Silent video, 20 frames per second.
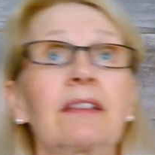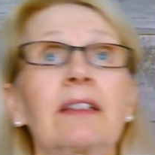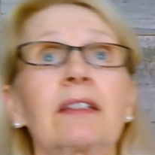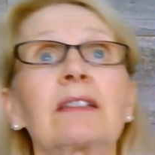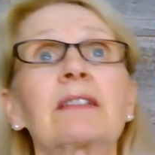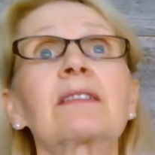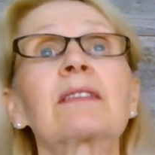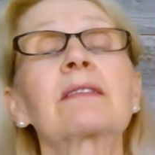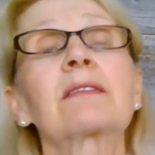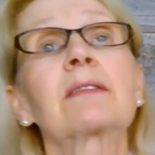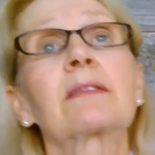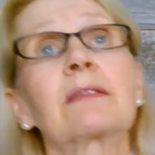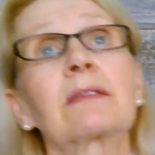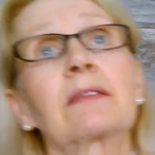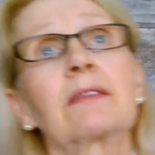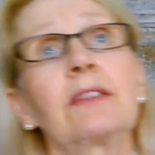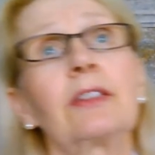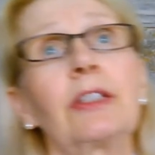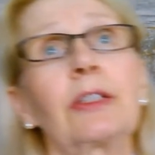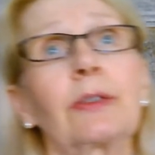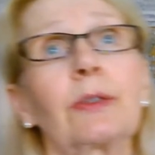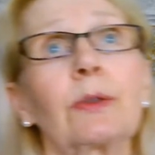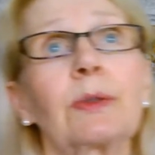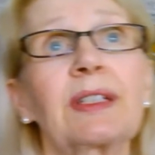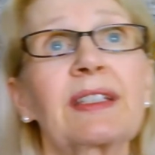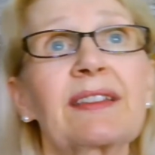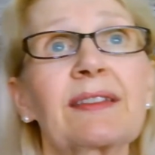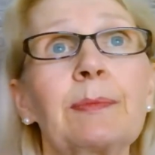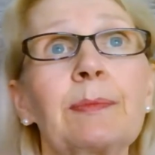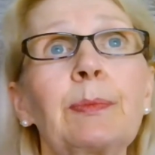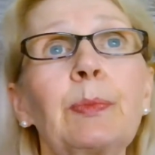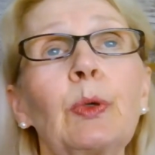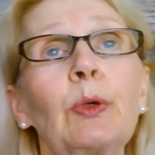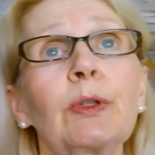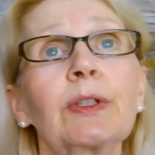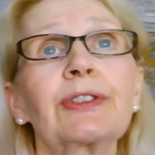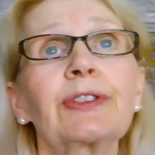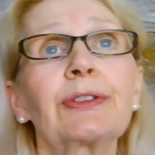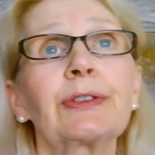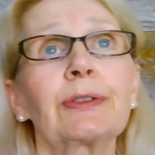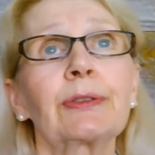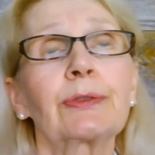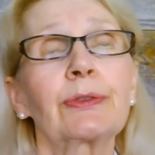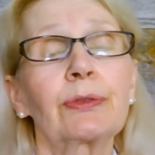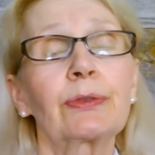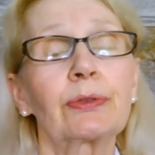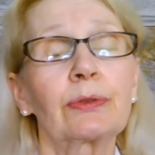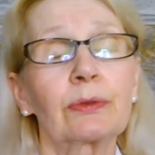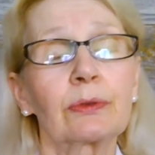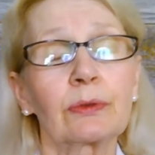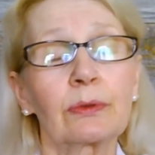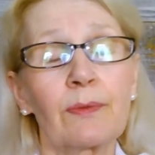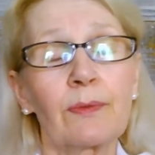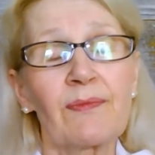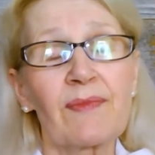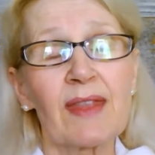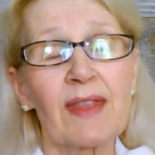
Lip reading: it's important to